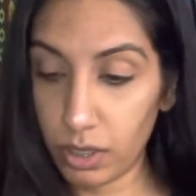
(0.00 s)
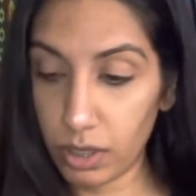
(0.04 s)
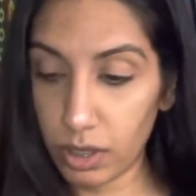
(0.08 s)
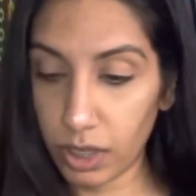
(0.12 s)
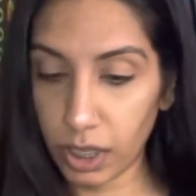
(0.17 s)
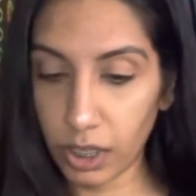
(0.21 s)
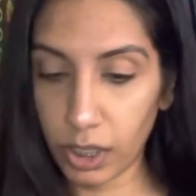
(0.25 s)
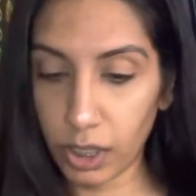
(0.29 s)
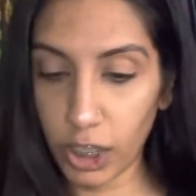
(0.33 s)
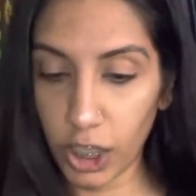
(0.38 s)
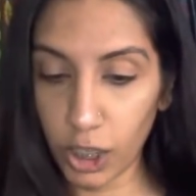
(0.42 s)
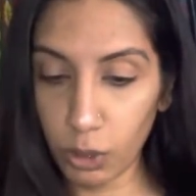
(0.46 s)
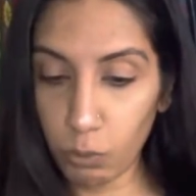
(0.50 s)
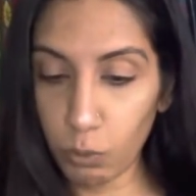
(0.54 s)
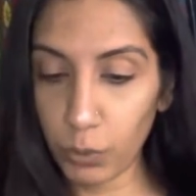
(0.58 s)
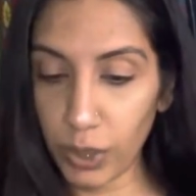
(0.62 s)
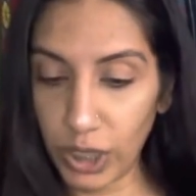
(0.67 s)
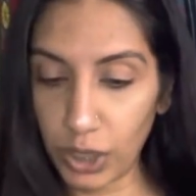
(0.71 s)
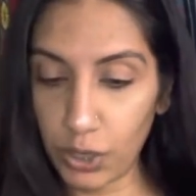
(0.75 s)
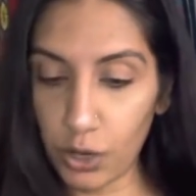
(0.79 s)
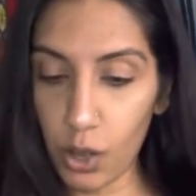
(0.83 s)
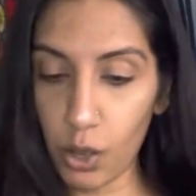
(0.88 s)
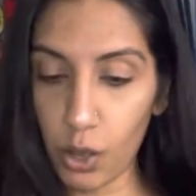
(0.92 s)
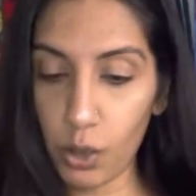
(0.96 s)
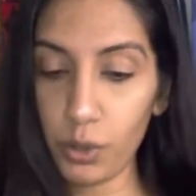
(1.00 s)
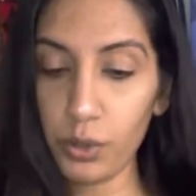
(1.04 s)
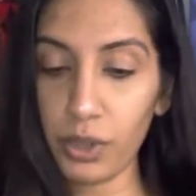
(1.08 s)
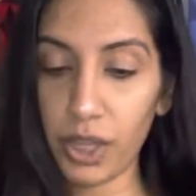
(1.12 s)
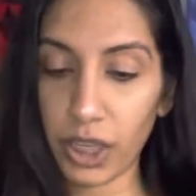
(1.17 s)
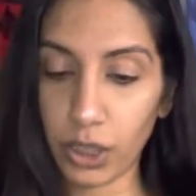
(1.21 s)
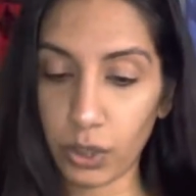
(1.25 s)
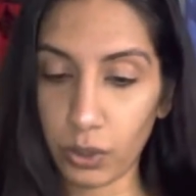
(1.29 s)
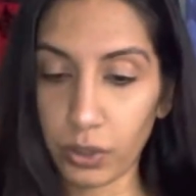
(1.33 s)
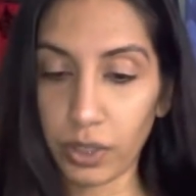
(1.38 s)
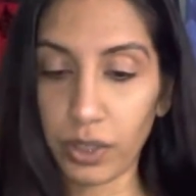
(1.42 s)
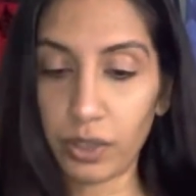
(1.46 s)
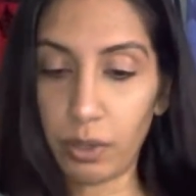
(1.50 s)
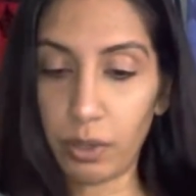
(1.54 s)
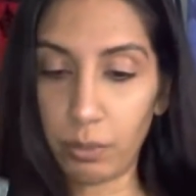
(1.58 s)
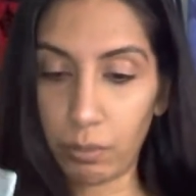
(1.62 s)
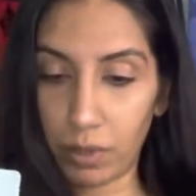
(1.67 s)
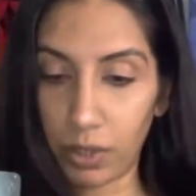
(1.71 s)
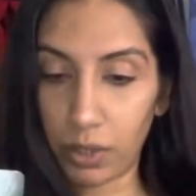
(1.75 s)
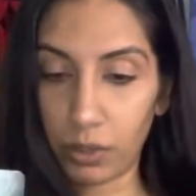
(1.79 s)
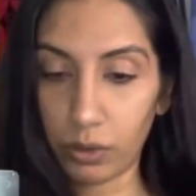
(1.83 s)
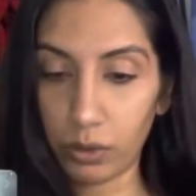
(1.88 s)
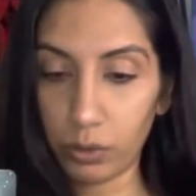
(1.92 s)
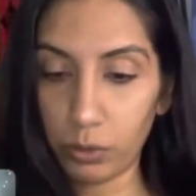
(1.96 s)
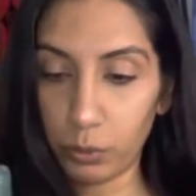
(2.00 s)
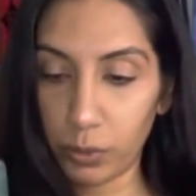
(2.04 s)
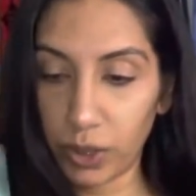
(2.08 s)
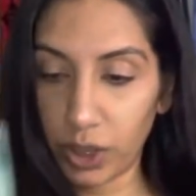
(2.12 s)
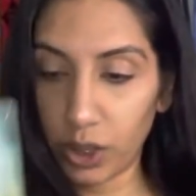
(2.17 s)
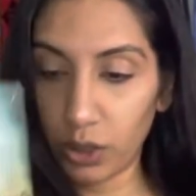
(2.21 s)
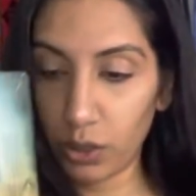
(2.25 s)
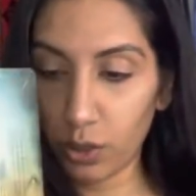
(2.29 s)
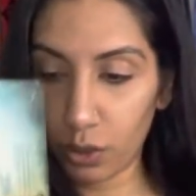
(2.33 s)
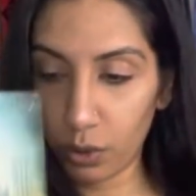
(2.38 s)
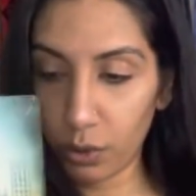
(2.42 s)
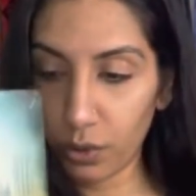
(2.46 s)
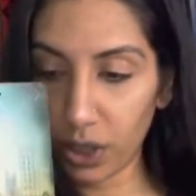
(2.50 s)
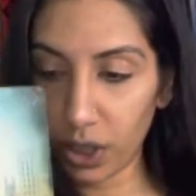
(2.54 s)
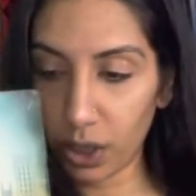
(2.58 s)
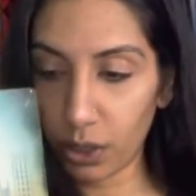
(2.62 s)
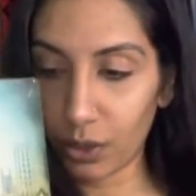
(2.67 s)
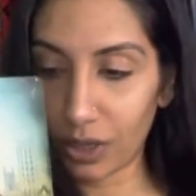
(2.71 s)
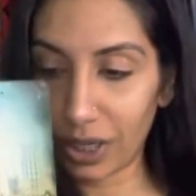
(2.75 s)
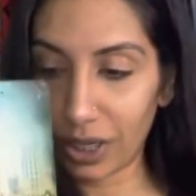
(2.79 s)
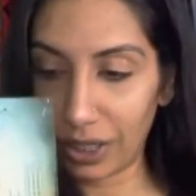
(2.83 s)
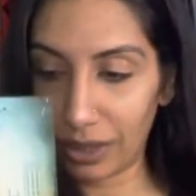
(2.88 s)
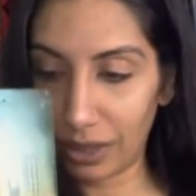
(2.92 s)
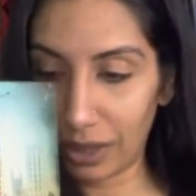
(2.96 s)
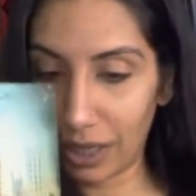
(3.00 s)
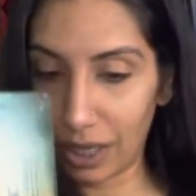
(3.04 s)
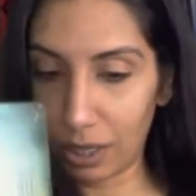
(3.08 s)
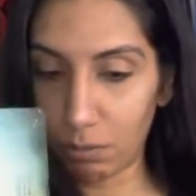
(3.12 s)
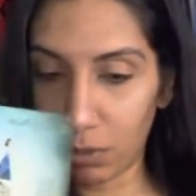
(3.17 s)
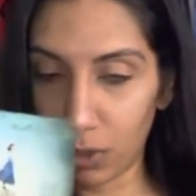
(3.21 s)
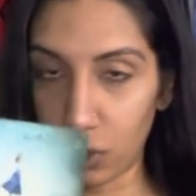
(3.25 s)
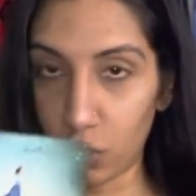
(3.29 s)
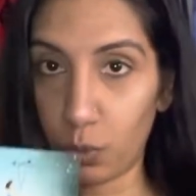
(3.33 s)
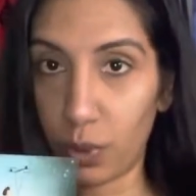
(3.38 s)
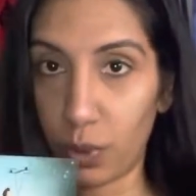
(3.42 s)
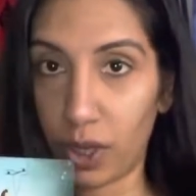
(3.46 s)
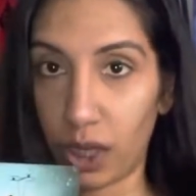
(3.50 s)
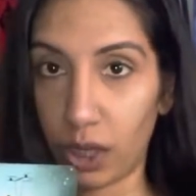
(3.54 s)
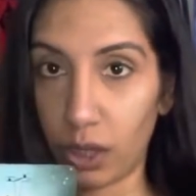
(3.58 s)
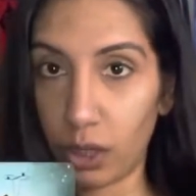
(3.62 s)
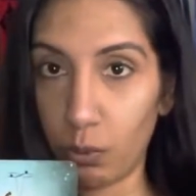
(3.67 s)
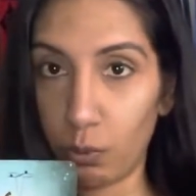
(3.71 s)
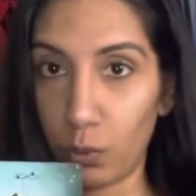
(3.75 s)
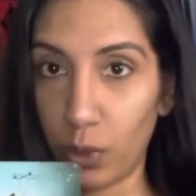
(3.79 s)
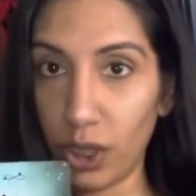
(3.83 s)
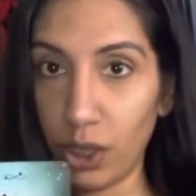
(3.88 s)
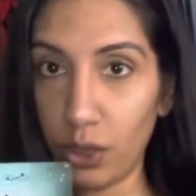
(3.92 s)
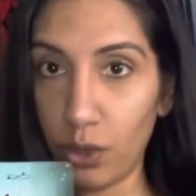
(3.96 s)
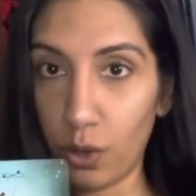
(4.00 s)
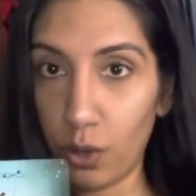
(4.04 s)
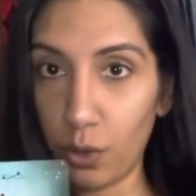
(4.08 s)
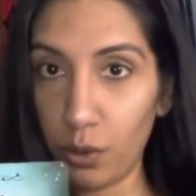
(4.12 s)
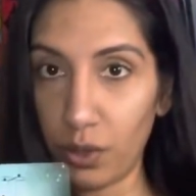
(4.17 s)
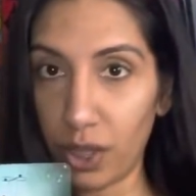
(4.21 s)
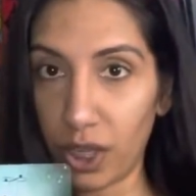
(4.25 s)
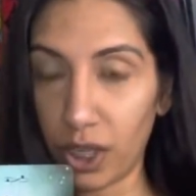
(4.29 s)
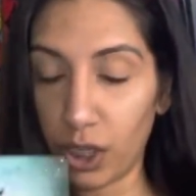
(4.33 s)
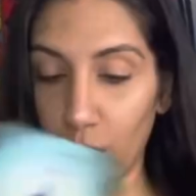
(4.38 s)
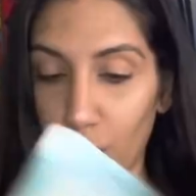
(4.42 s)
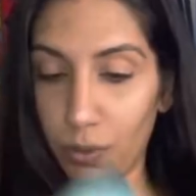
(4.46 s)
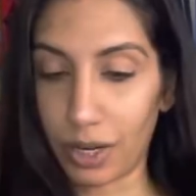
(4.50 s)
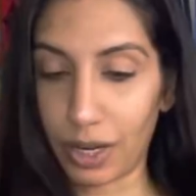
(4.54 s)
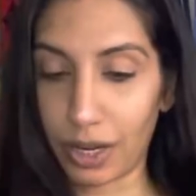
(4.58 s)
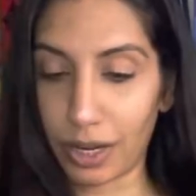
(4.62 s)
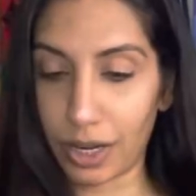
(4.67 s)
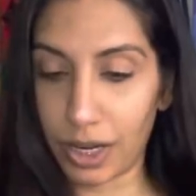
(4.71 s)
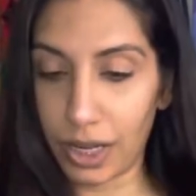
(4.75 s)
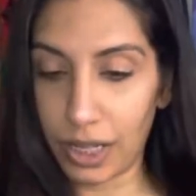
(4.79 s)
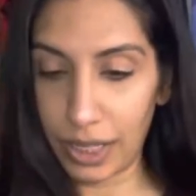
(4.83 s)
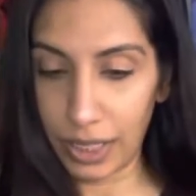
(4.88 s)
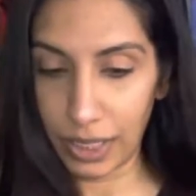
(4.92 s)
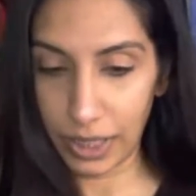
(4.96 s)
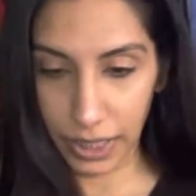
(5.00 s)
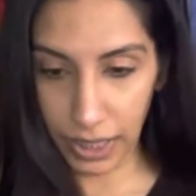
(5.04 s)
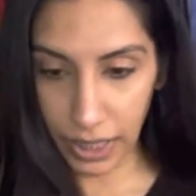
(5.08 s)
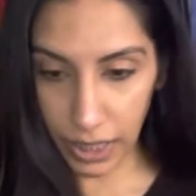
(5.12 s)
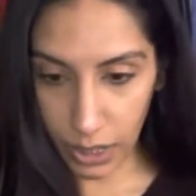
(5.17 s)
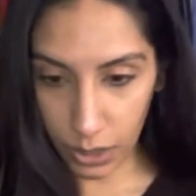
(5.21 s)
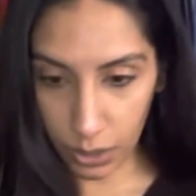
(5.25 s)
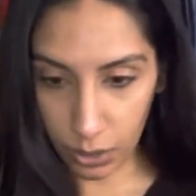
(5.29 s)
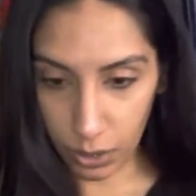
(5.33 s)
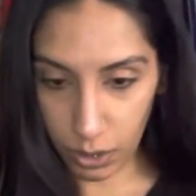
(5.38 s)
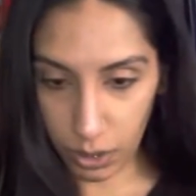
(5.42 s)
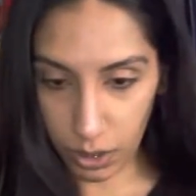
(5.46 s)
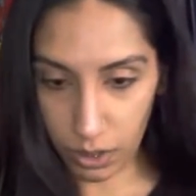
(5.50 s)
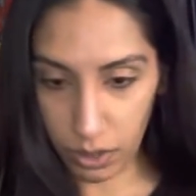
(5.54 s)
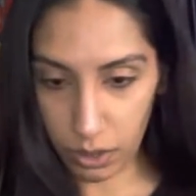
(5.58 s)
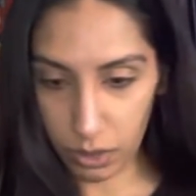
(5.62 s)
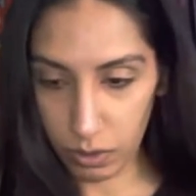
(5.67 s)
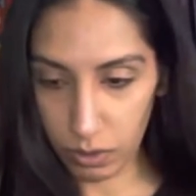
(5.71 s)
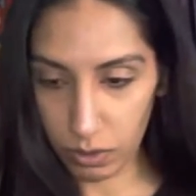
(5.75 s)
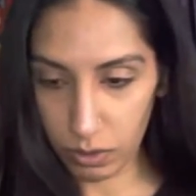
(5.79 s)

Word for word: Like, you, we know that you're in the middle. We know that you're in the in between. We know that you are here,